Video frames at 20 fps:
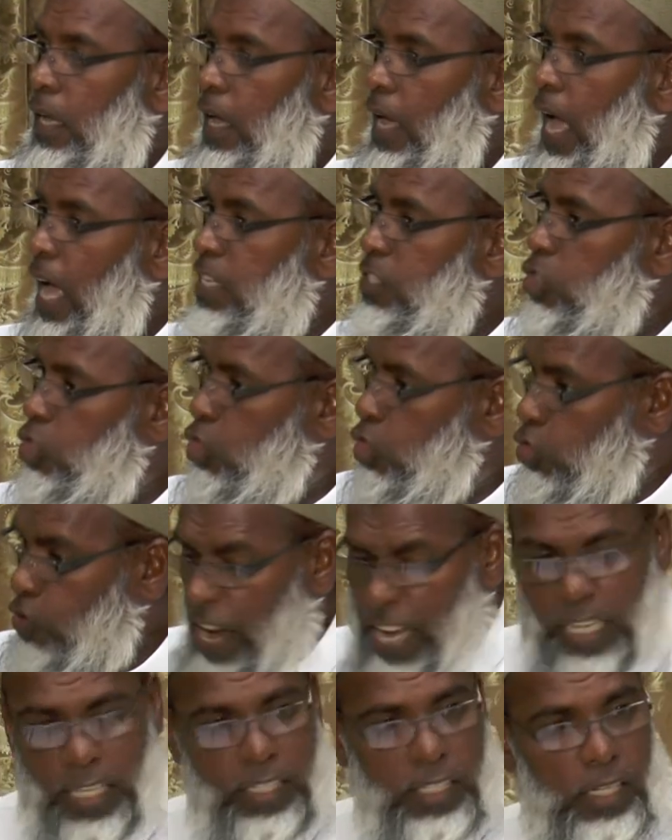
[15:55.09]
and
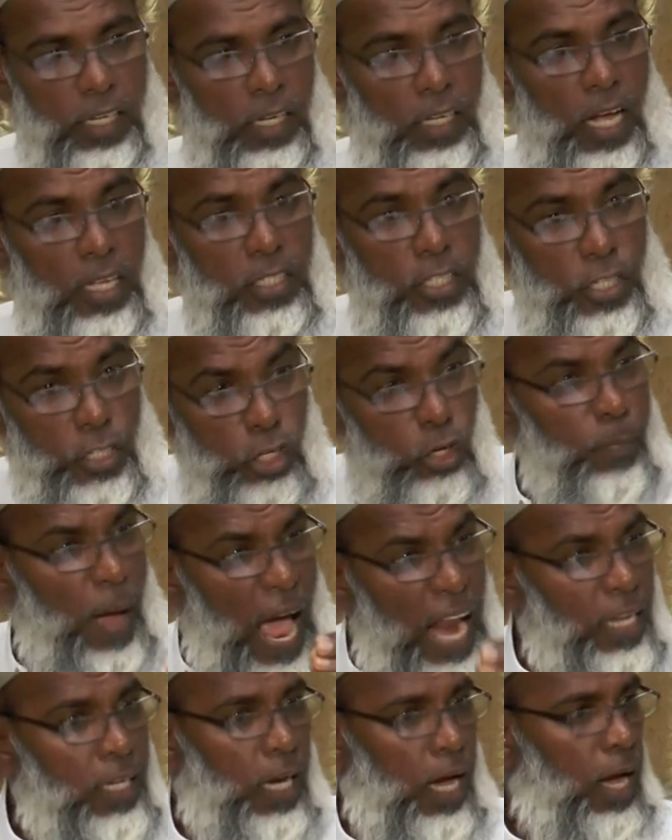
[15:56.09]
drink, consume
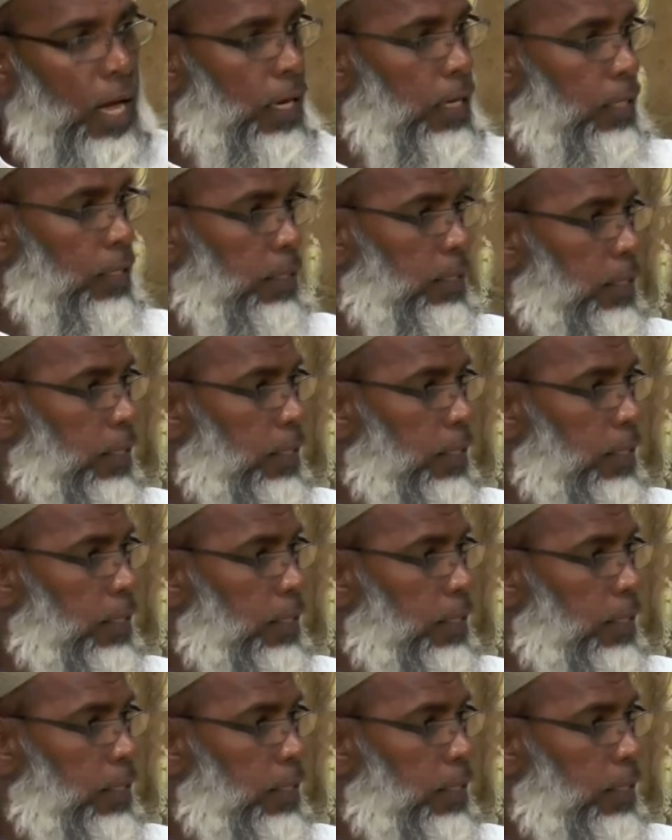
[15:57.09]
alcohol,